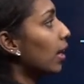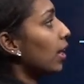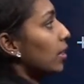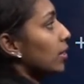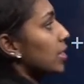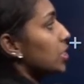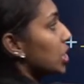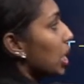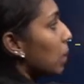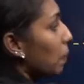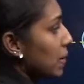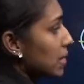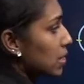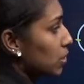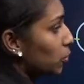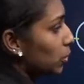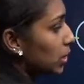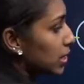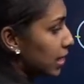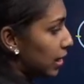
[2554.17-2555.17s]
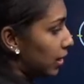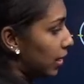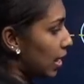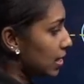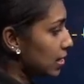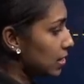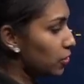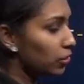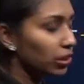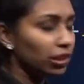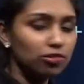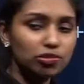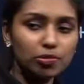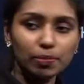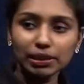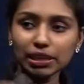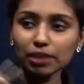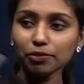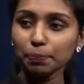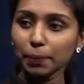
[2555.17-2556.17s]
The shape is through the z-axis, so this will be
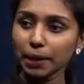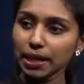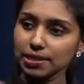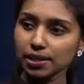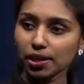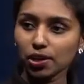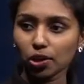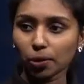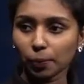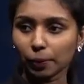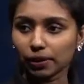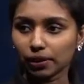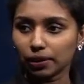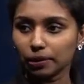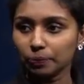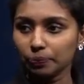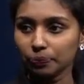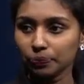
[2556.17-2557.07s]
the pz orbital.